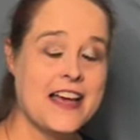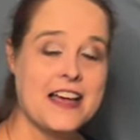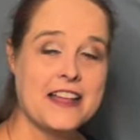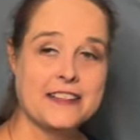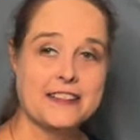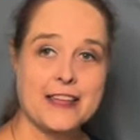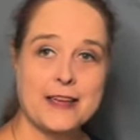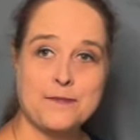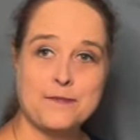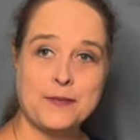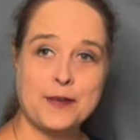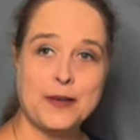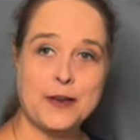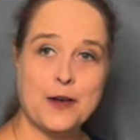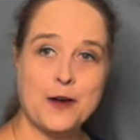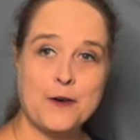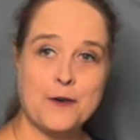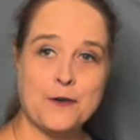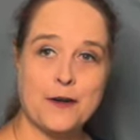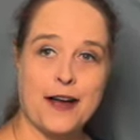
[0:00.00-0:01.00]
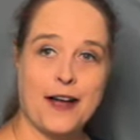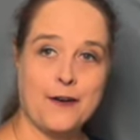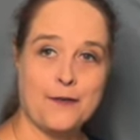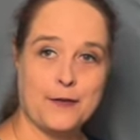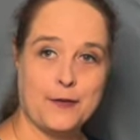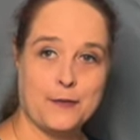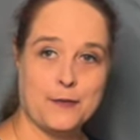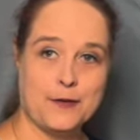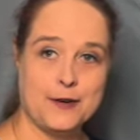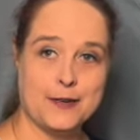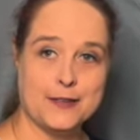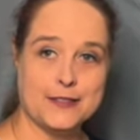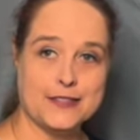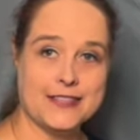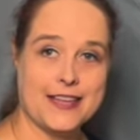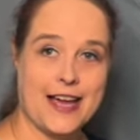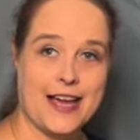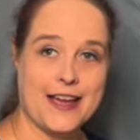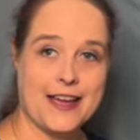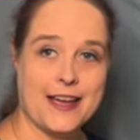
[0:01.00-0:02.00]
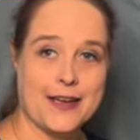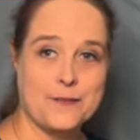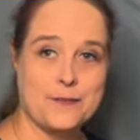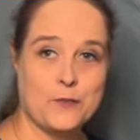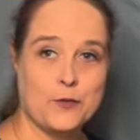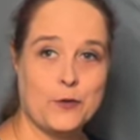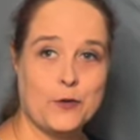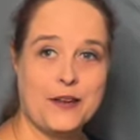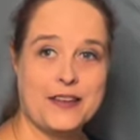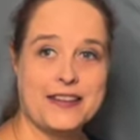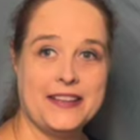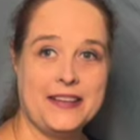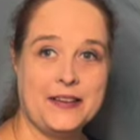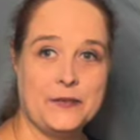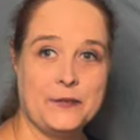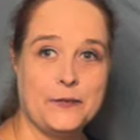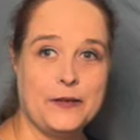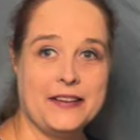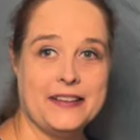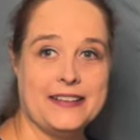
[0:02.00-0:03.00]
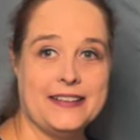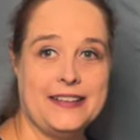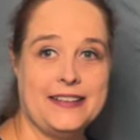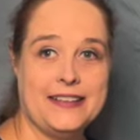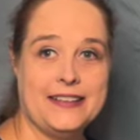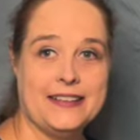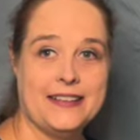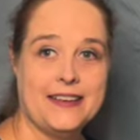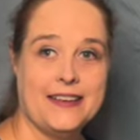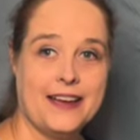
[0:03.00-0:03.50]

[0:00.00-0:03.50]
let me know how it was I, am really really